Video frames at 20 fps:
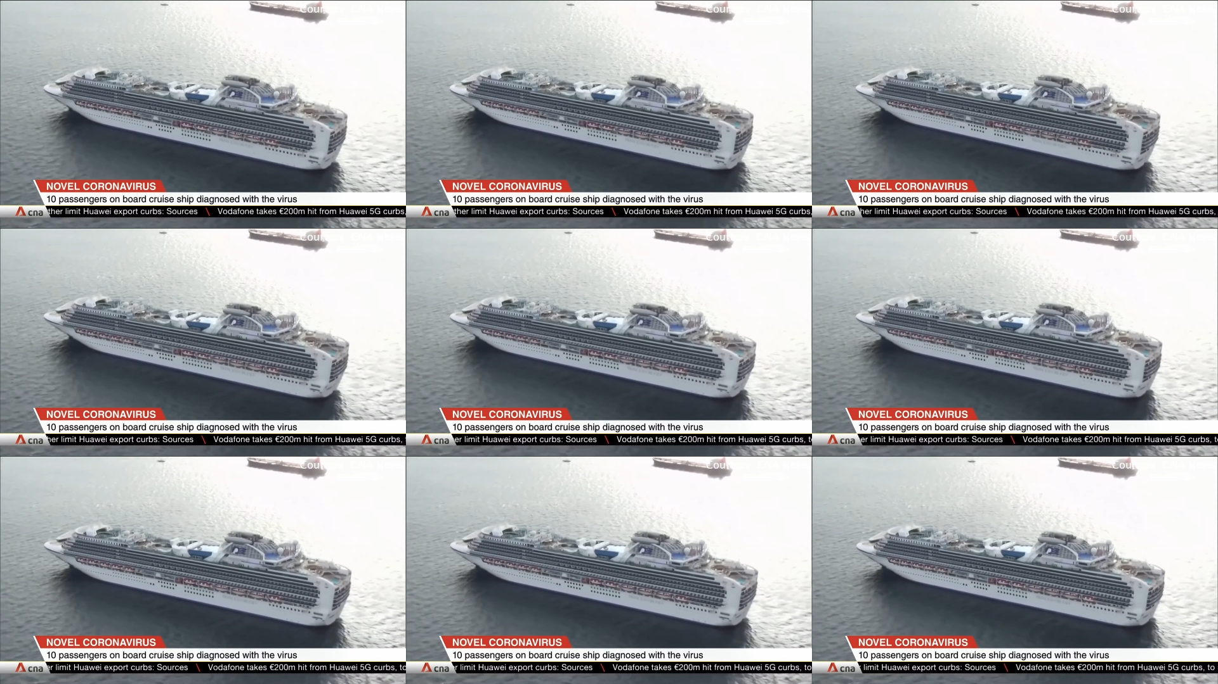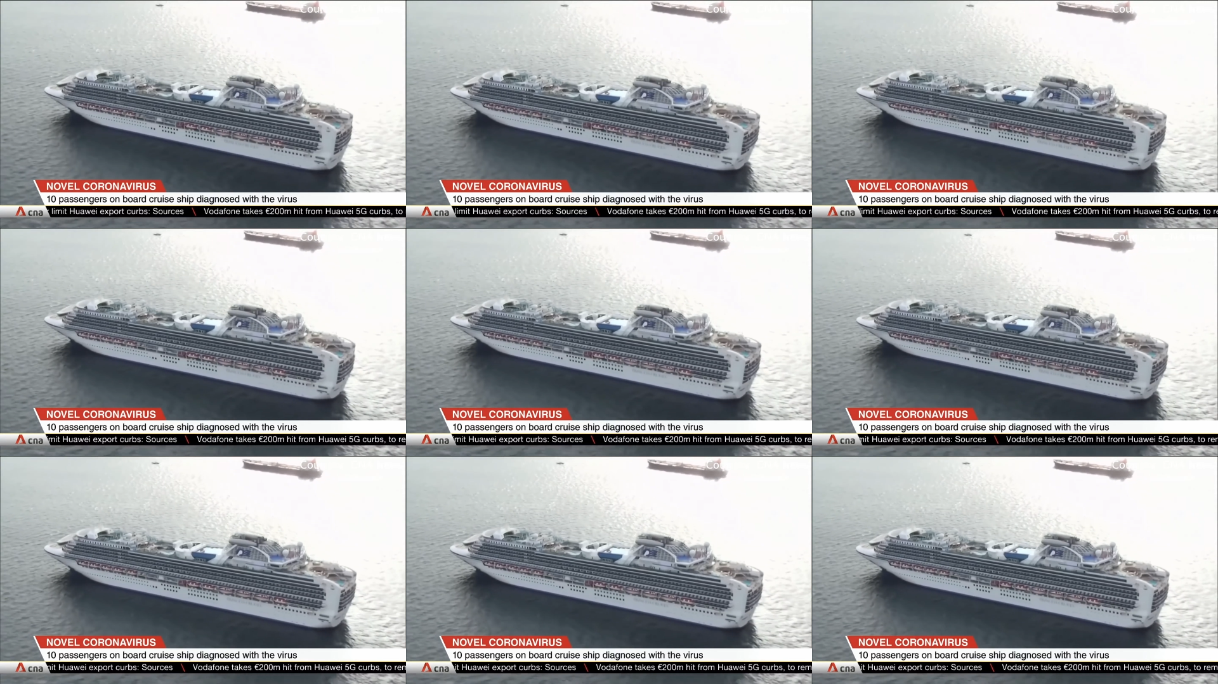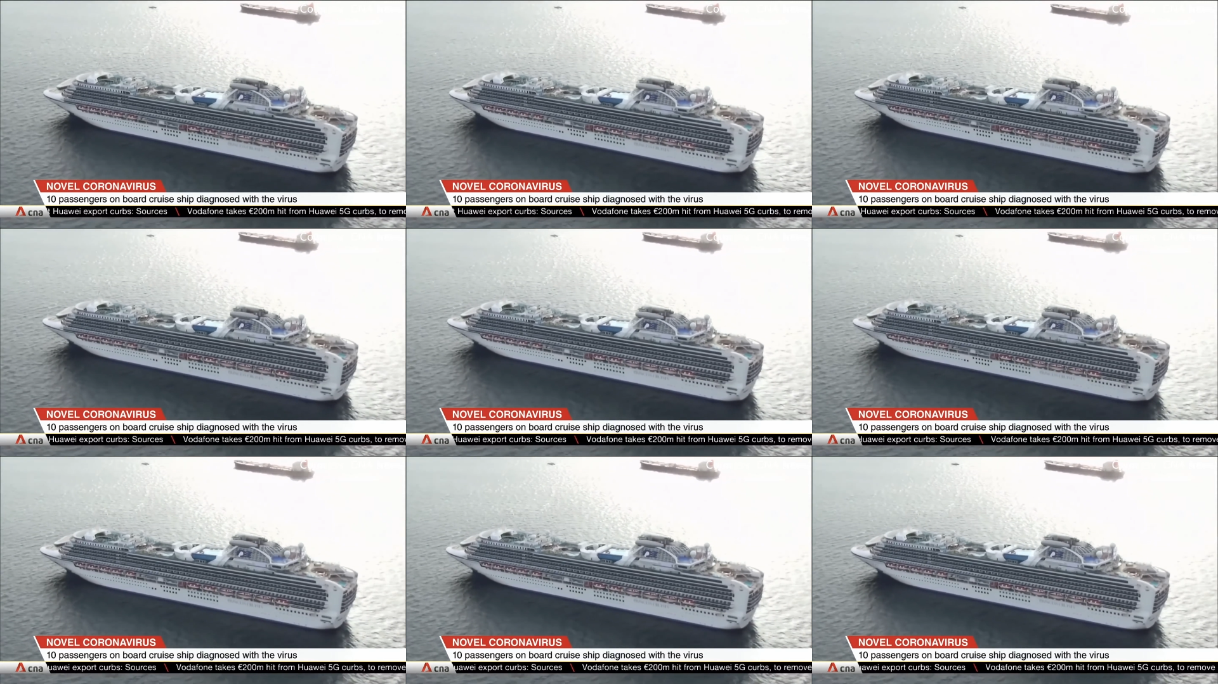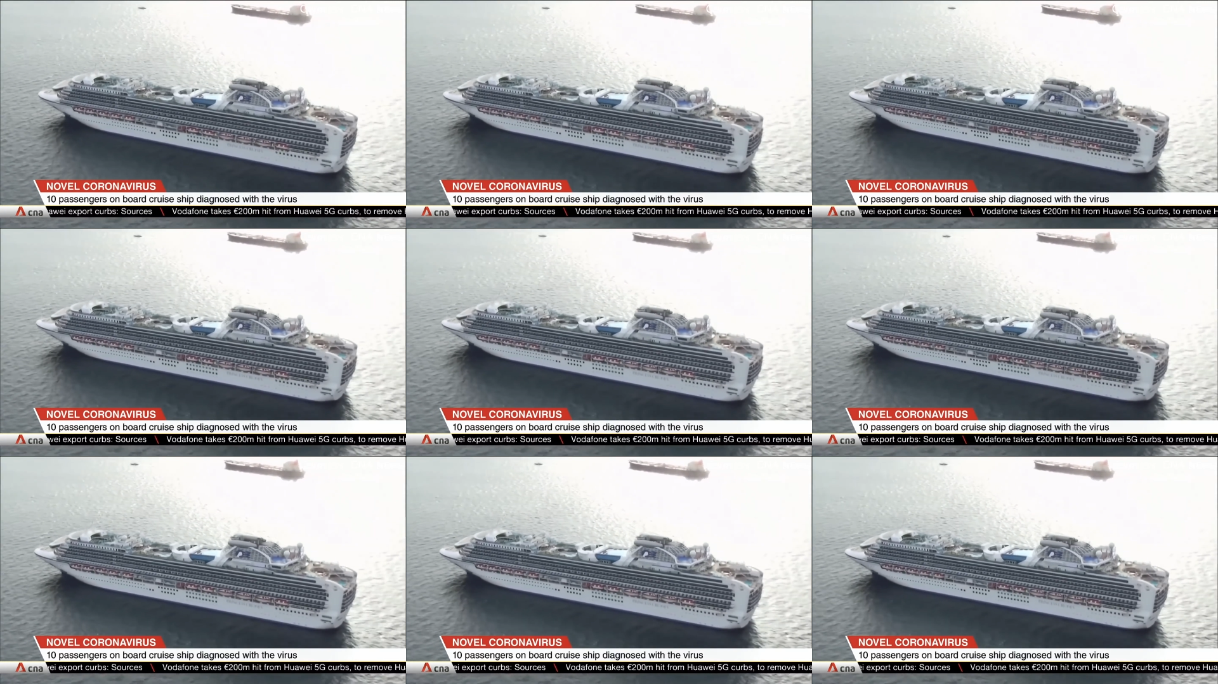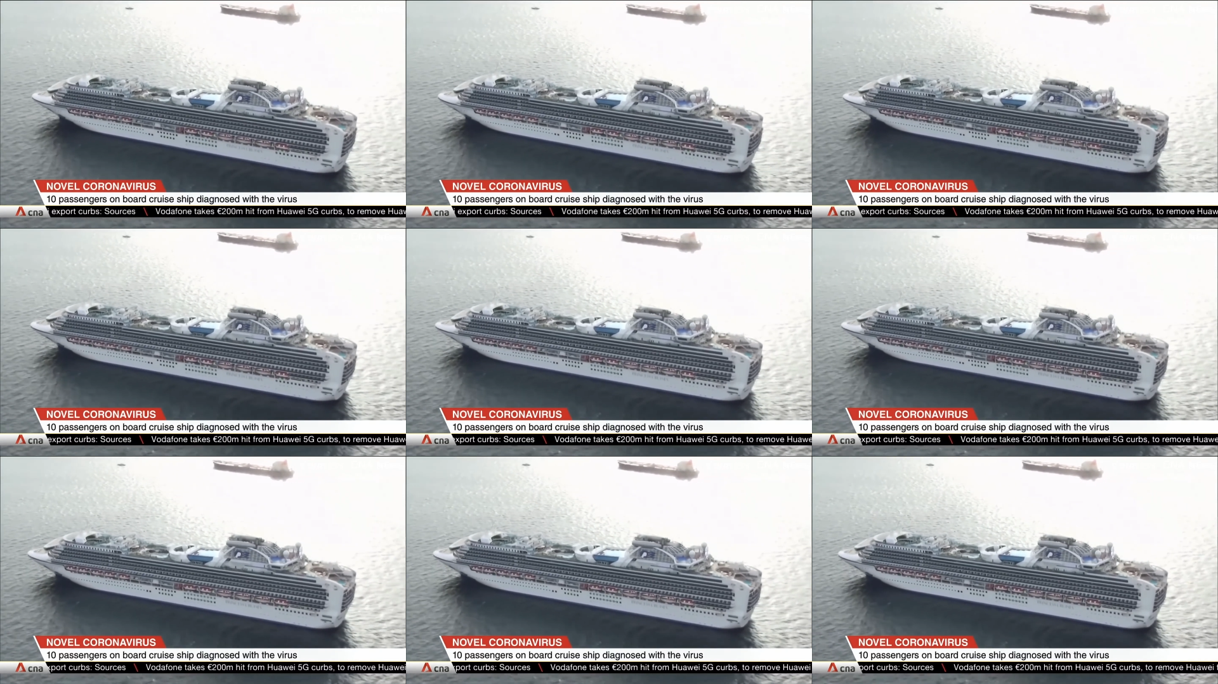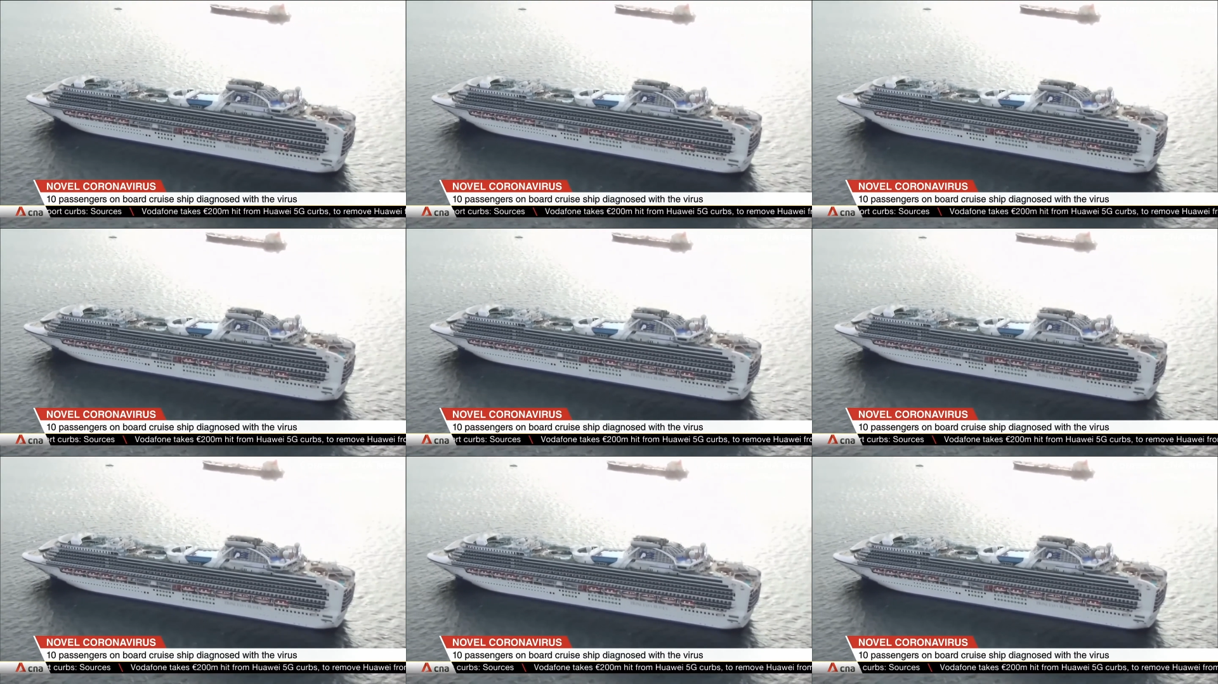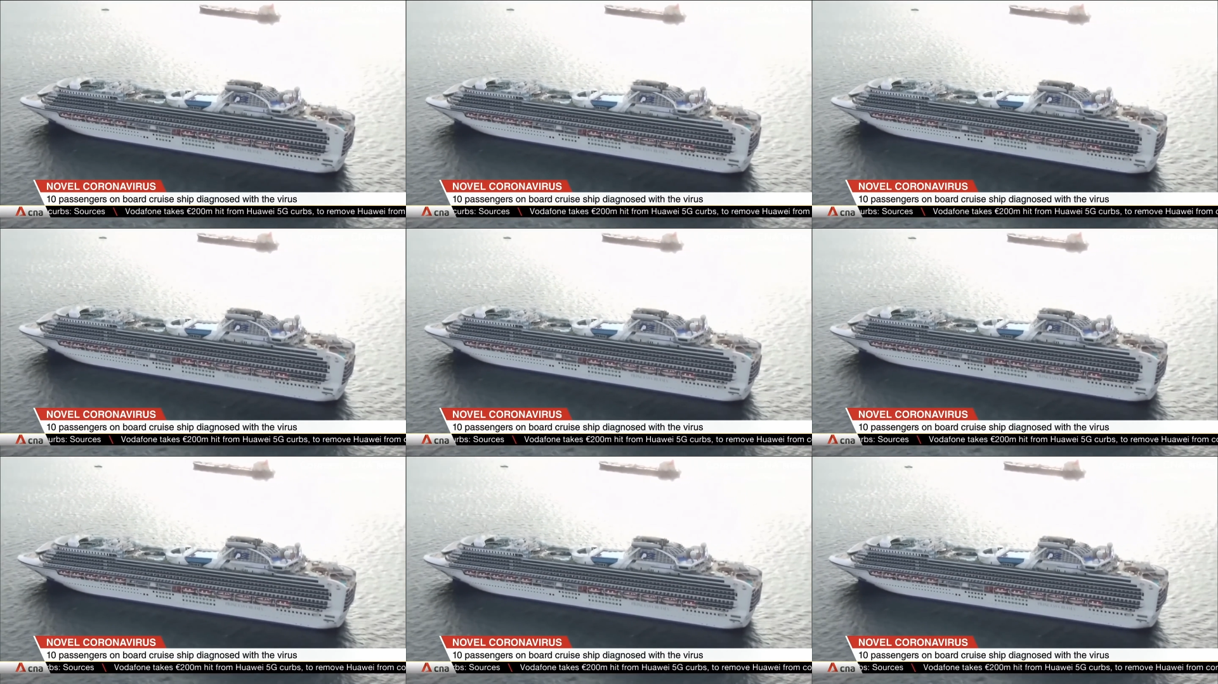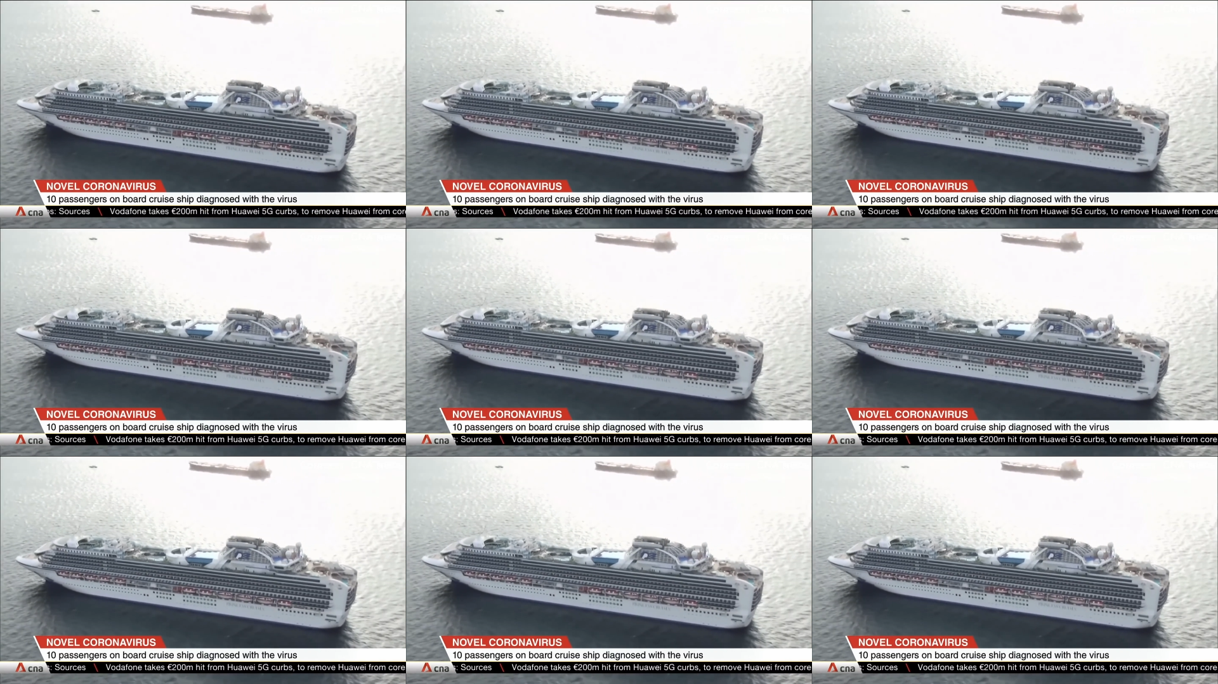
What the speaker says: (no speaker visible)